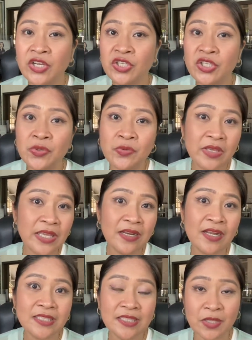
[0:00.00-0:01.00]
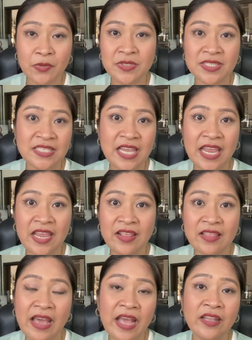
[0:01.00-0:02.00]
you cannot now say
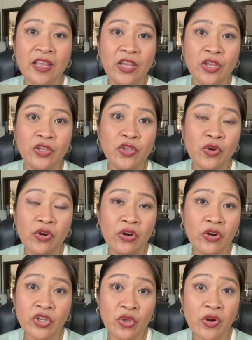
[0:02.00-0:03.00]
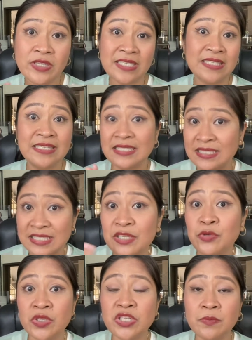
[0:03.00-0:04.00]
that yours is
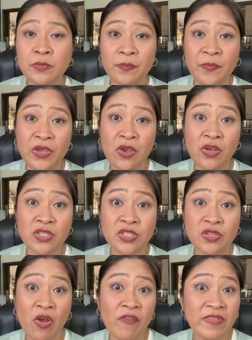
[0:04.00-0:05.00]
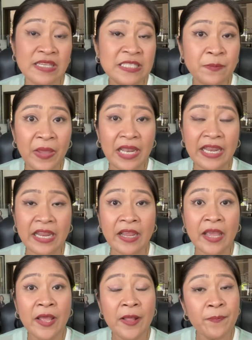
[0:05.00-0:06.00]
distinguishable because of the spelling.
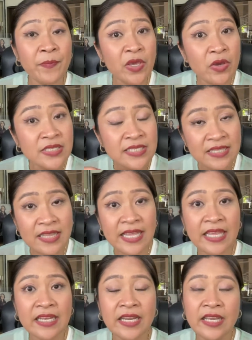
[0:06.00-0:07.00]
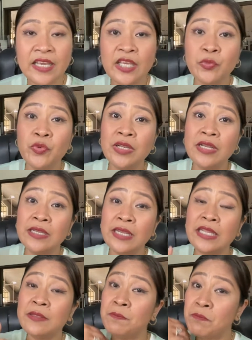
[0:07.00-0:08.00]
Because then
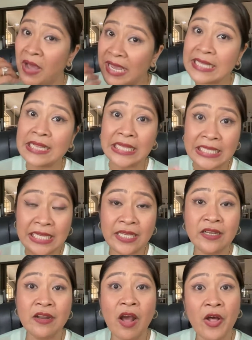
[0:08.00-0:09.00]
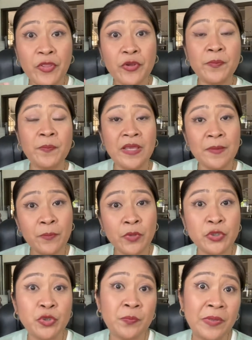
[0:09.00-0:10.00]
it might lead other people
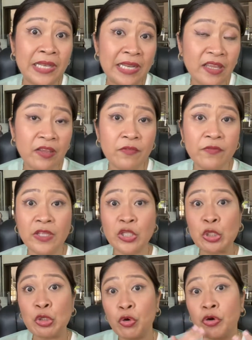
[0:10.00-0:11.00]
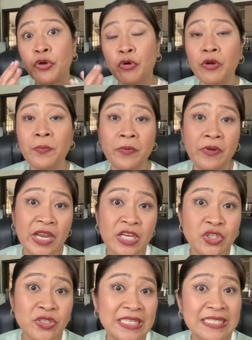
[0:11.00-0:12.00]
to believe that your
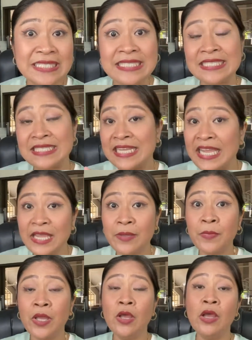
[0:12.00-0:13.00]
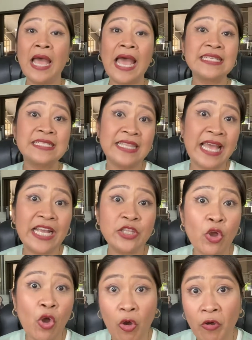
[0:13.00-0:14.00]
corporation is the same as that
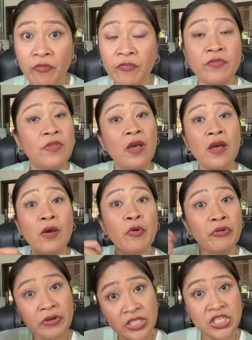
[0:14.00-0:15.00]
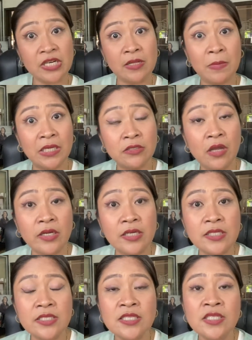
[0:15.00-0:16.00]
of the original
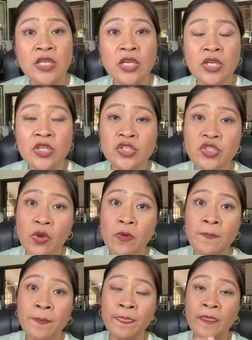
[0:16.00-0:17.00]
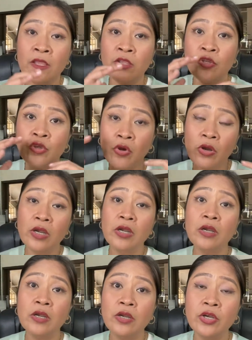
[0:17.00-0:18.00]
McDonald's. So
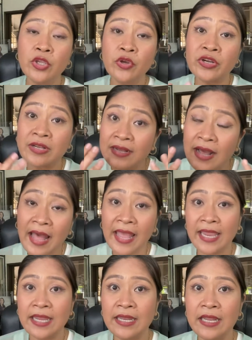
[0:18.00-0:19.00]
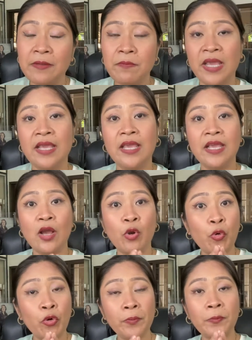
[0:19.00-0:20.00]
your guide in making a
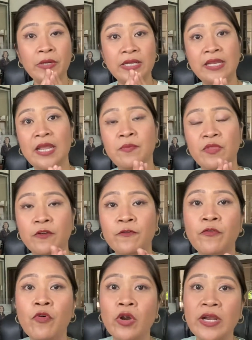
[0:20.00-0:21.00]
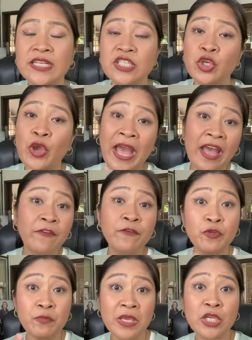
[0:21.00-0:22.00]
corporate name, therefore, is you have
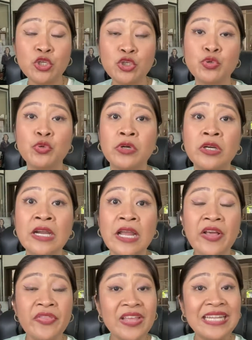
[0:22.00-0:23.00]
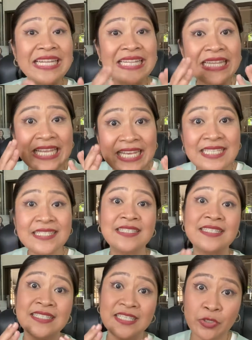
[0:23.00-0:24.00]
to make sure that it is
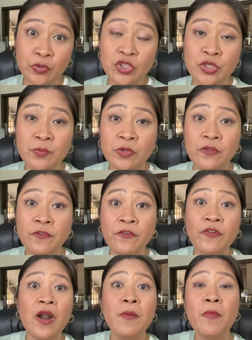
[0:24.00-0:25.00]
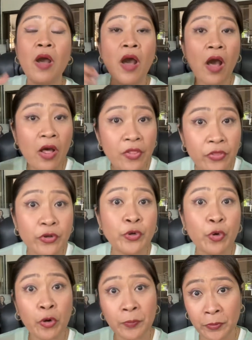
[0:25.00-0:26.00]
distinguishable from other
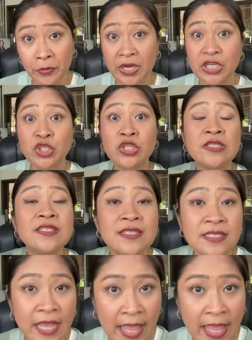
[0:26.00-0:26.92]
corporations'